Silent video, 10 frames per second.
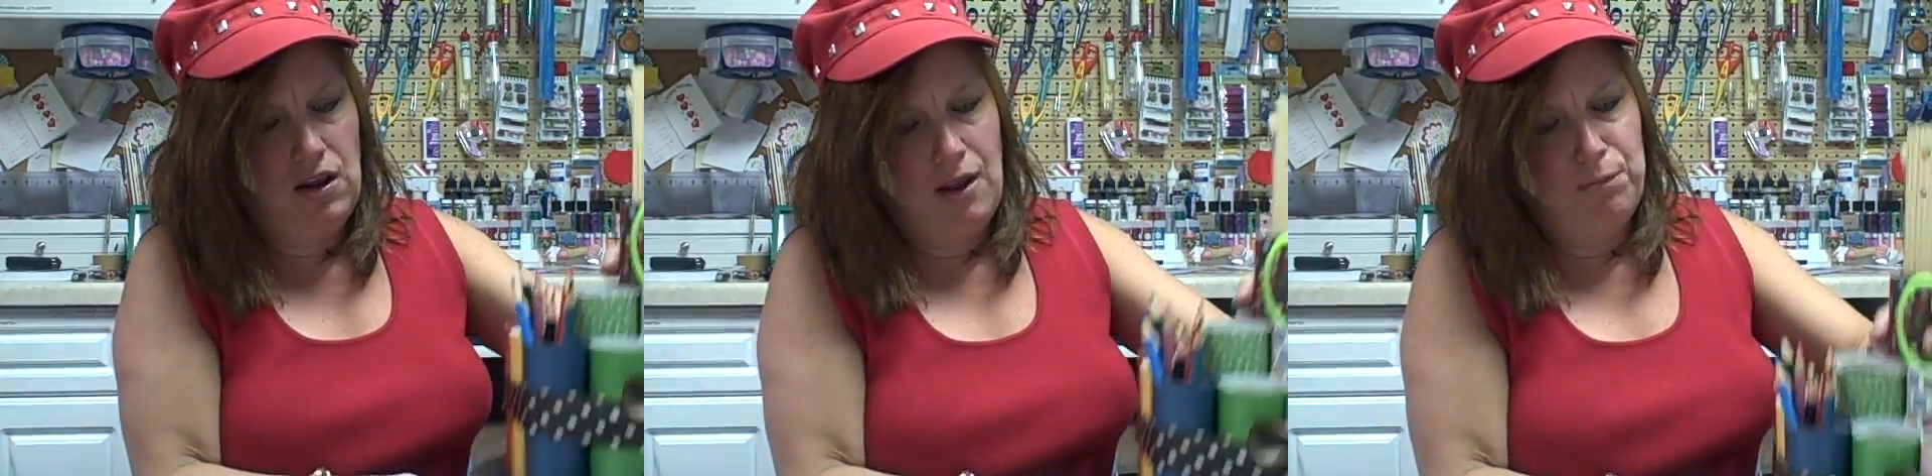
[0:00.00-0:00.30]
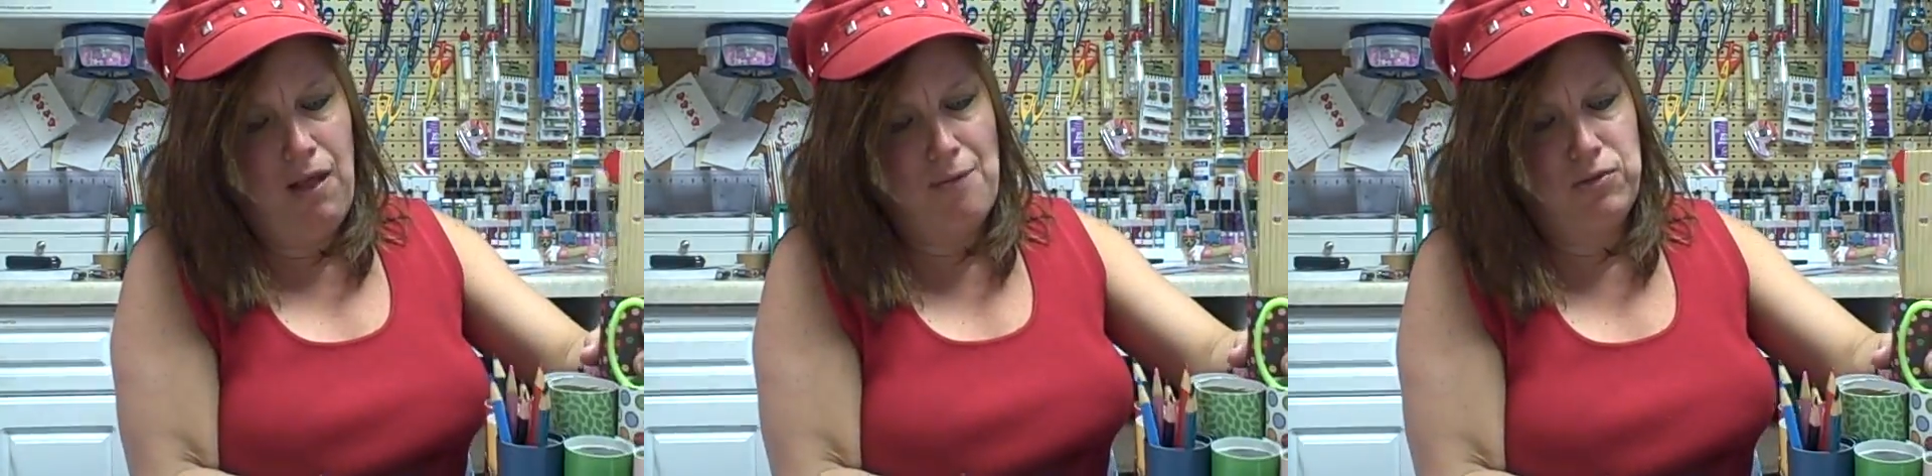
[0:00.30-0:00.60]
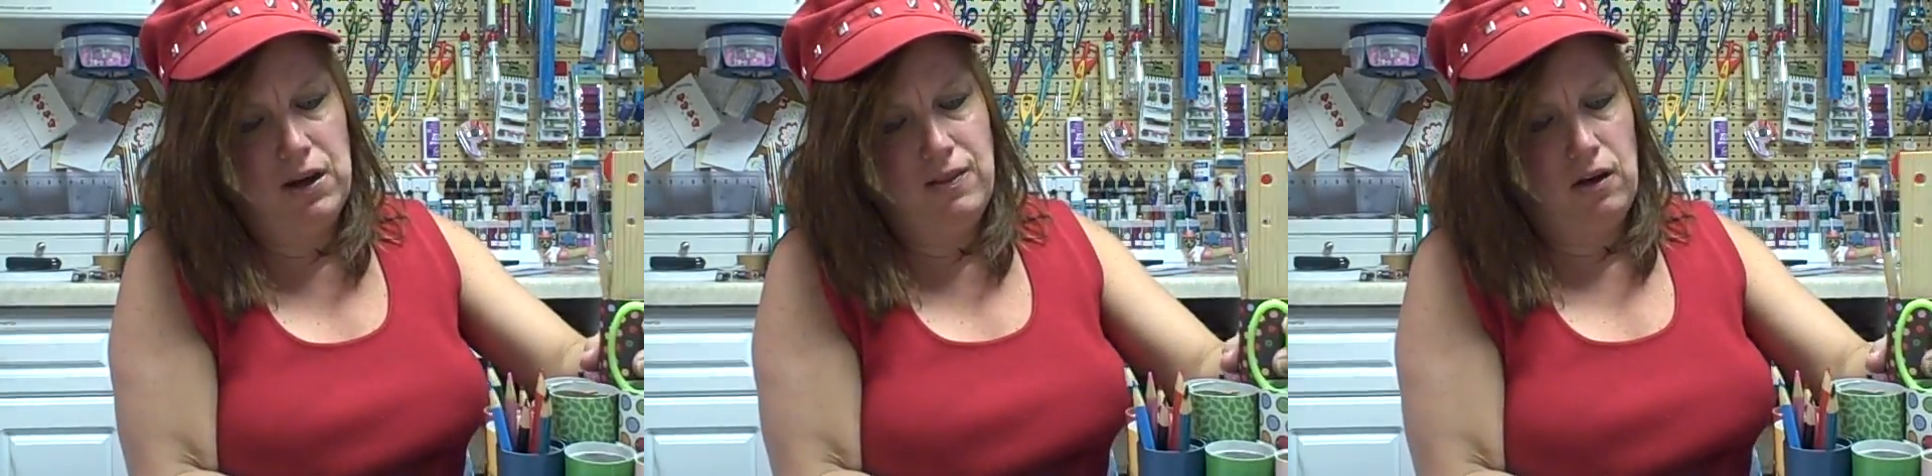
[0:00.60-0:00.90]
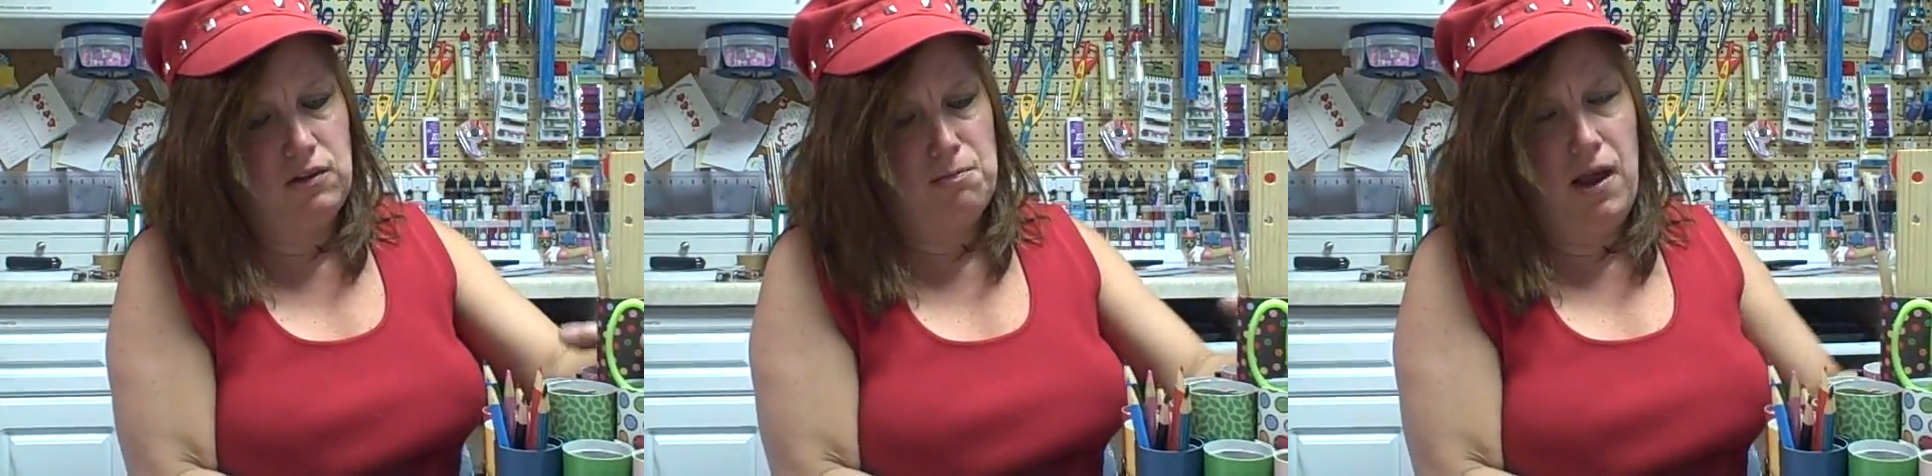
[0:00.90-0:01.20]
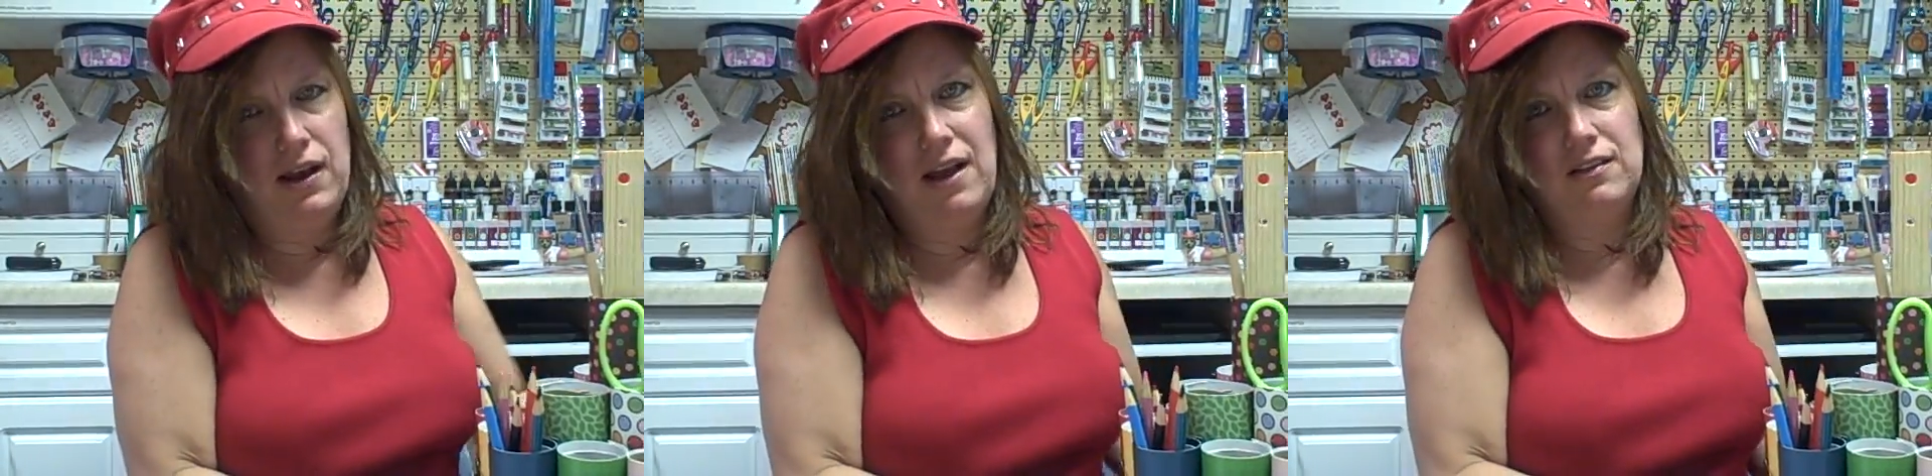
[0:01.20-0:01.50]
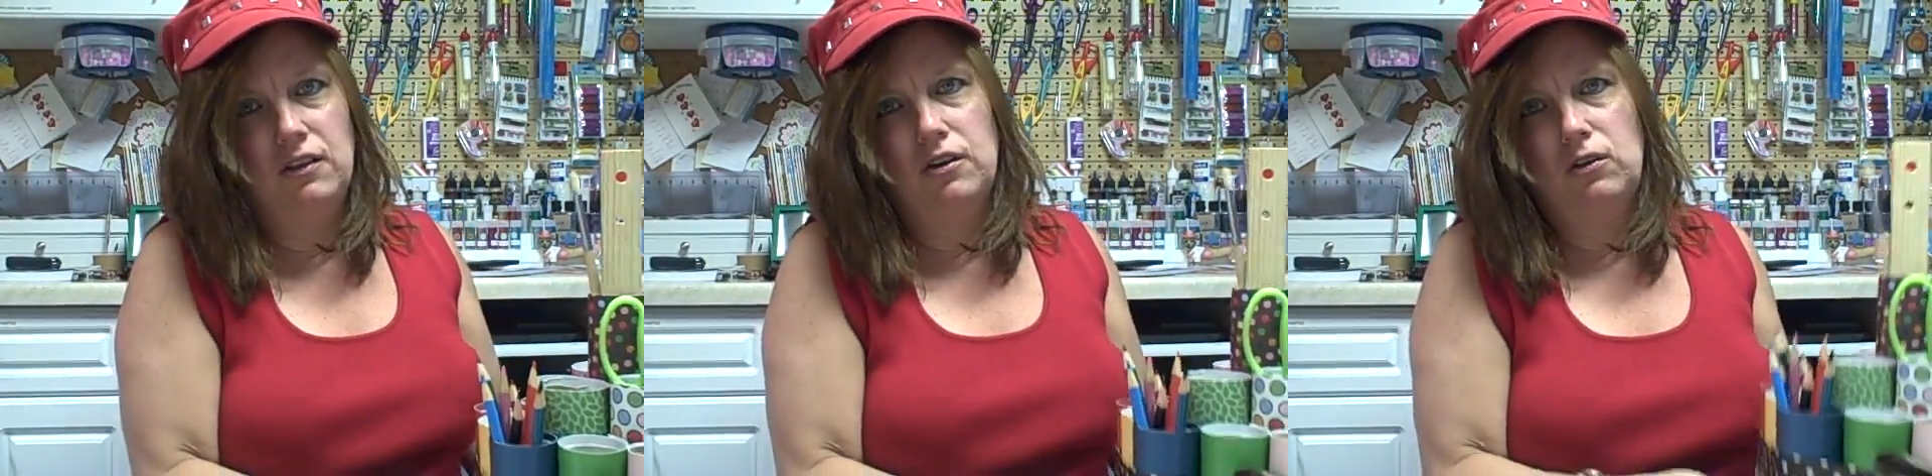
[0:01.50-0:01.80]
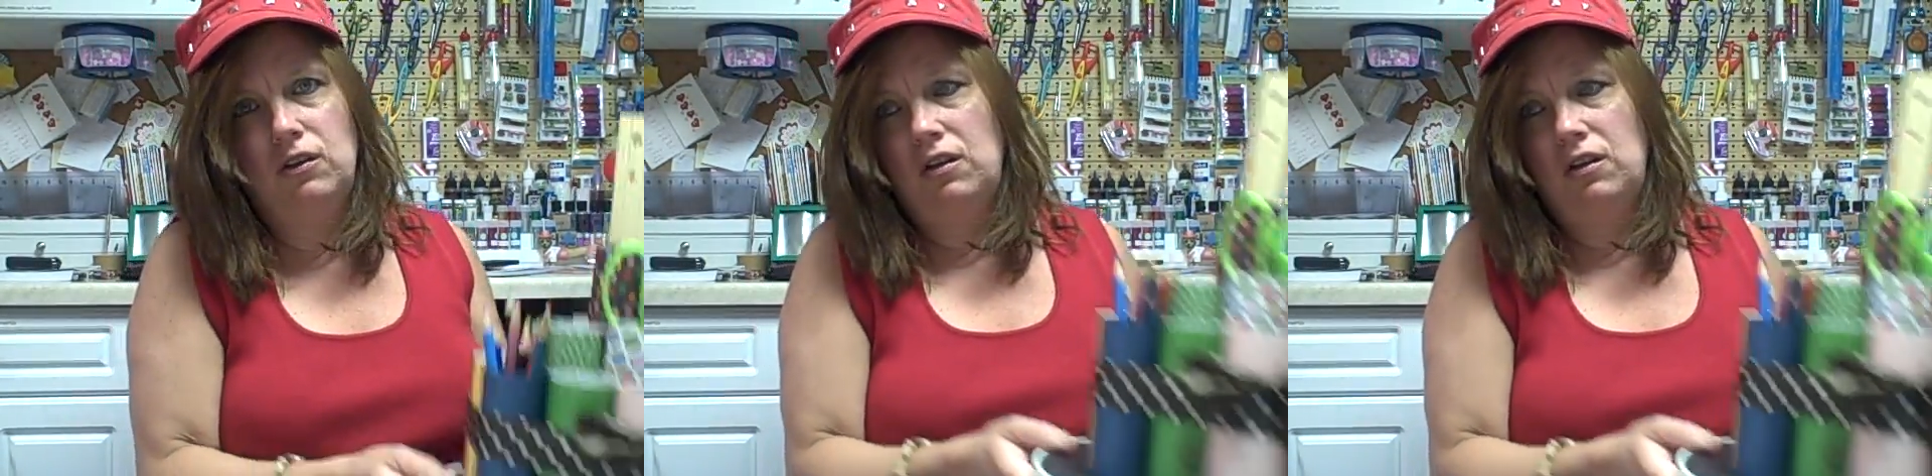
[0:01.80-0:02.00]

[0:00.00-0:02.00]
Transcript: and popped it in there, because mine has a little